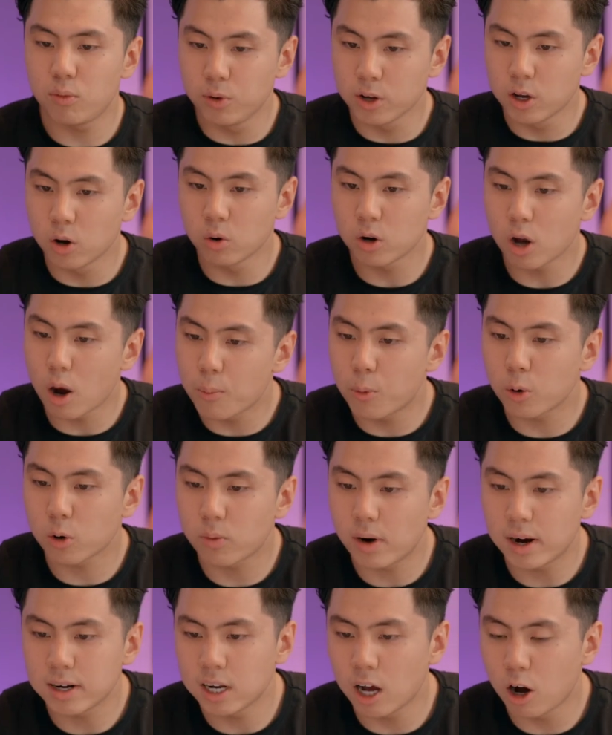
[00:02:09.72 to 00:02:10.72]
we go on Upwork
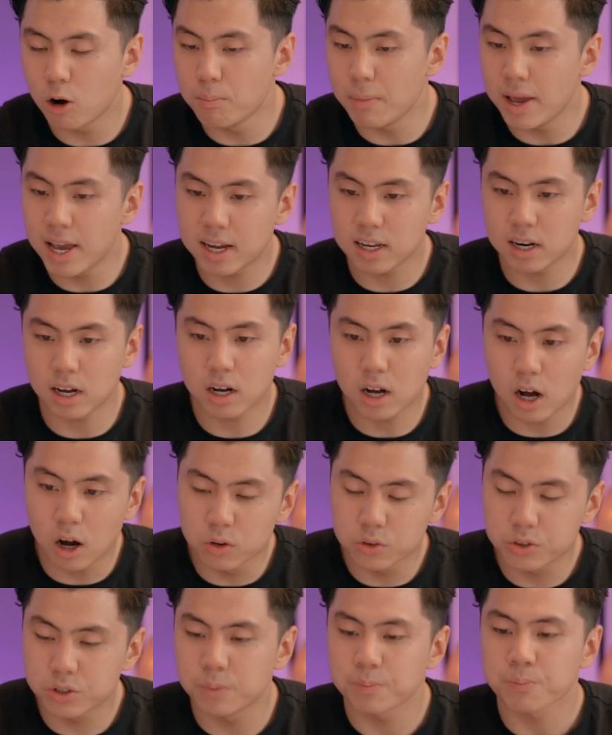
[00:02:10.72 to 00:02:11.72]
right now, make an
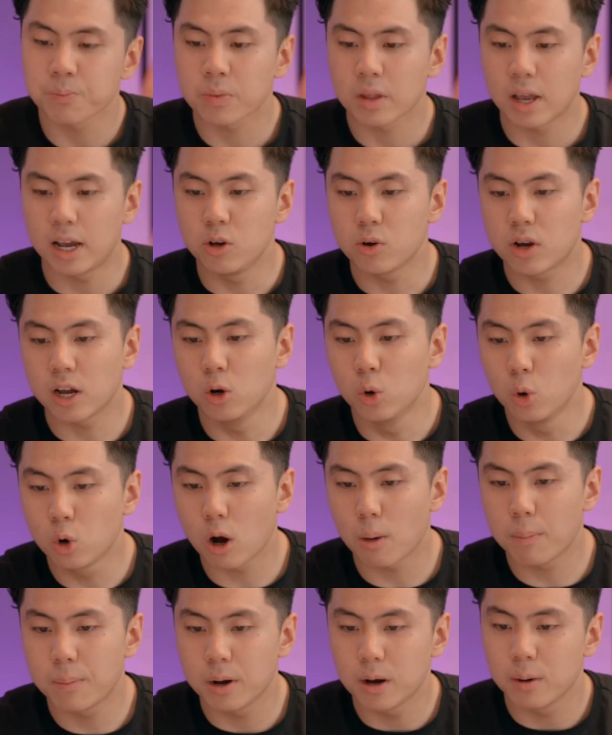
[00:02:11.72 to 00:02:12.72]
account, and you can look
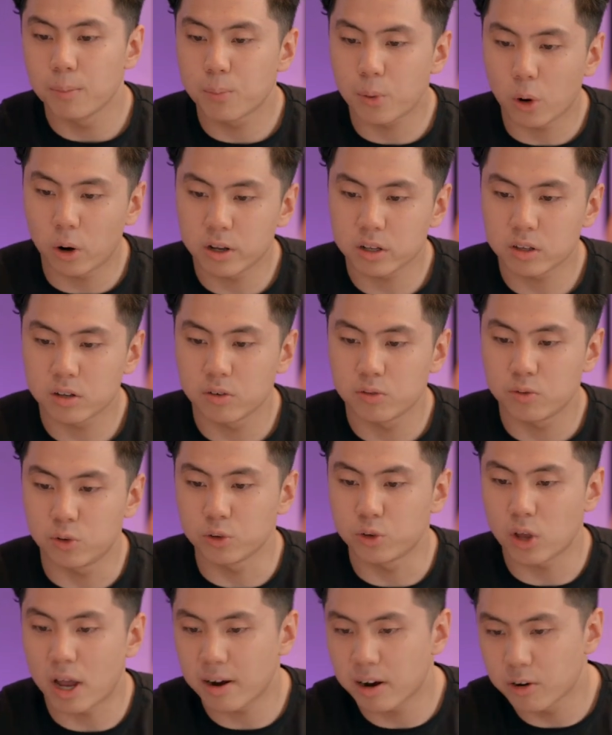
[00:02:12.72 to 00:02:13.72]
up product
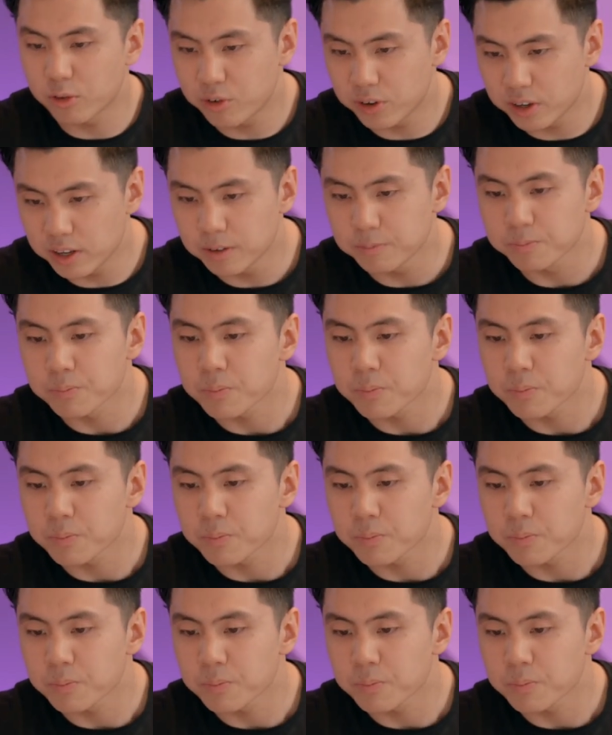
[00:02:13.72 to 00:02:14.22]
photography,